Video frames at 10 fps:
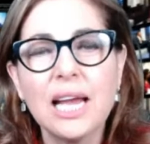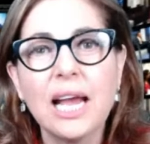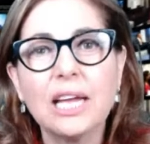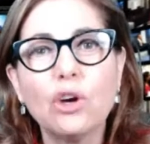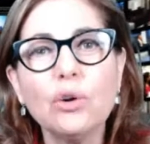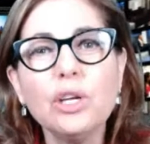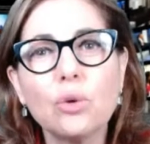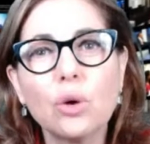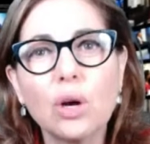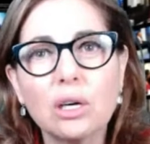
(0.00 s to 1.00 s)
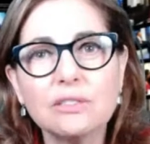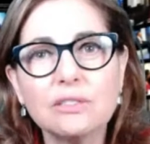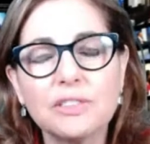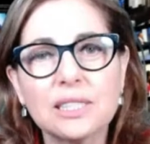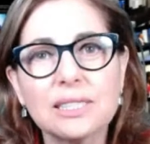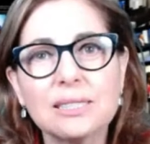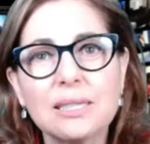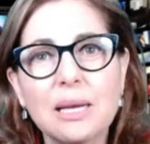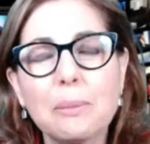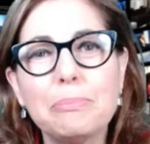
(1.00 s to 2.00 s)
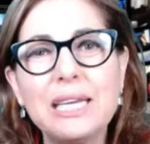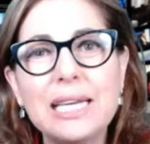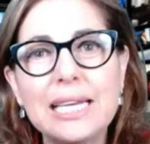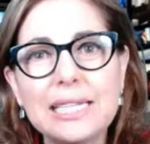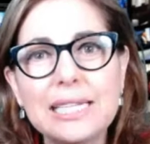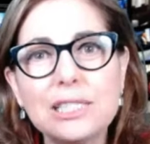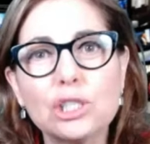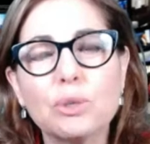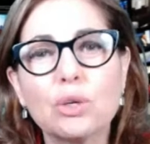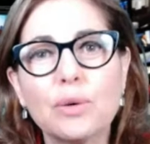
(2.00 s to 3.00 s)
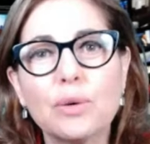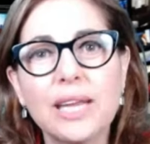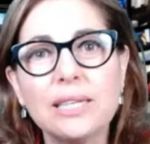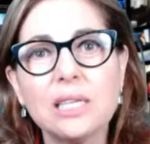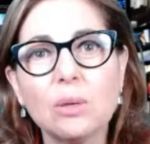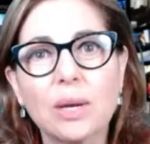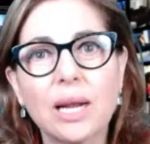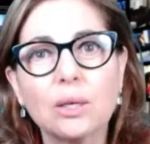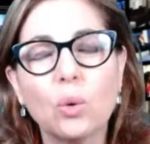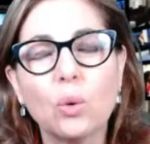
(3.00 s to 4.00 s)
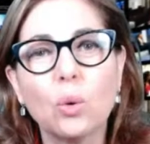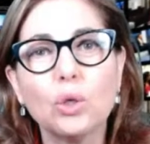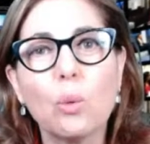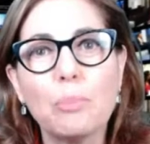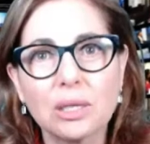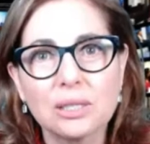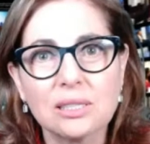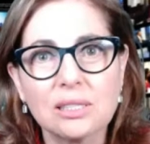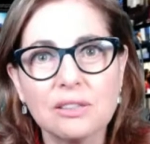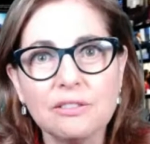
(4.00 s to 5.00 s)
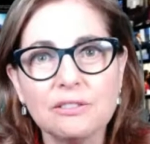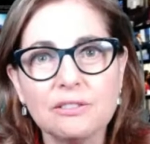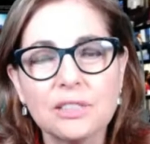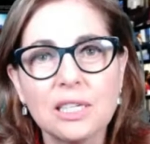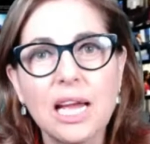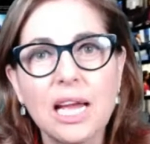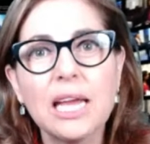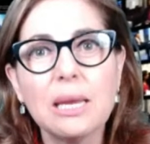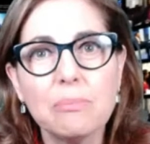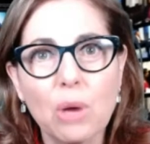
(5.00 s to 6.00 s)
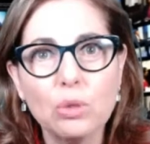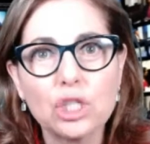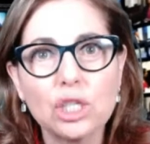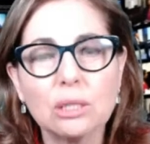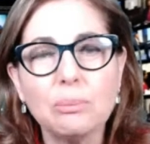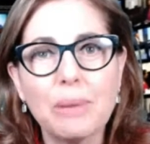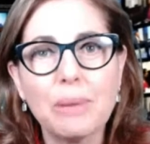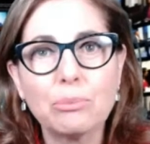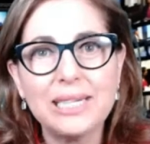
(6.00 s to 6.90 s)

And owning your confidence begins with creating what I call your positive emotional memory